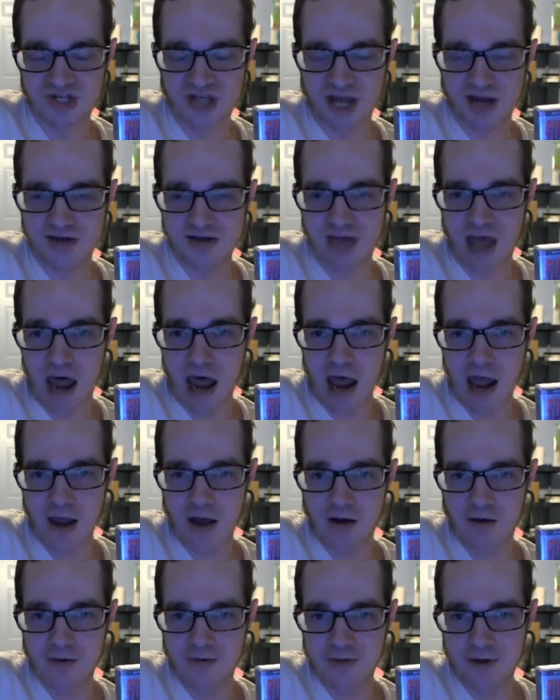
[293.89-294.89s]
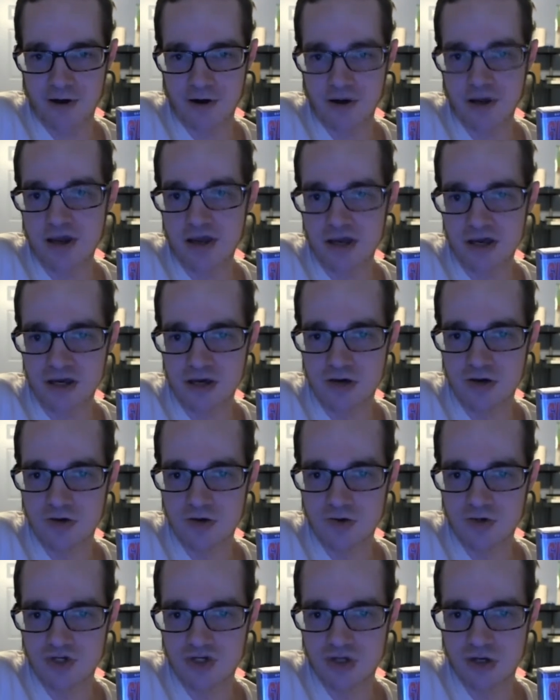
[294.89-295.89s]
Sentai are very
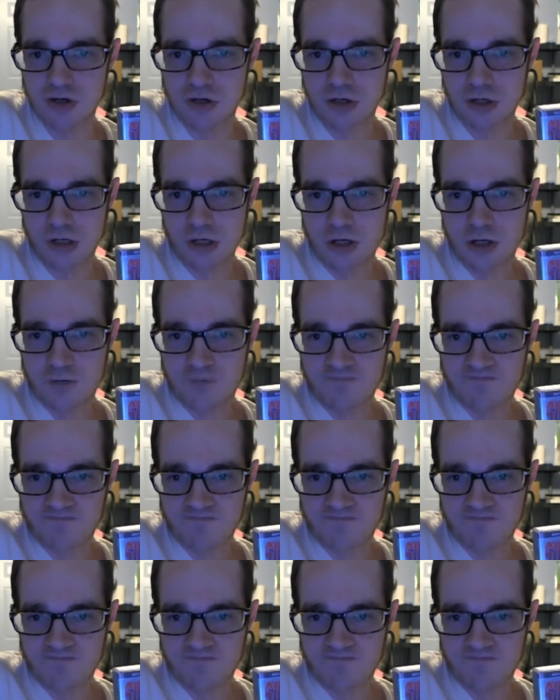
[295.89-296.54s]
huge,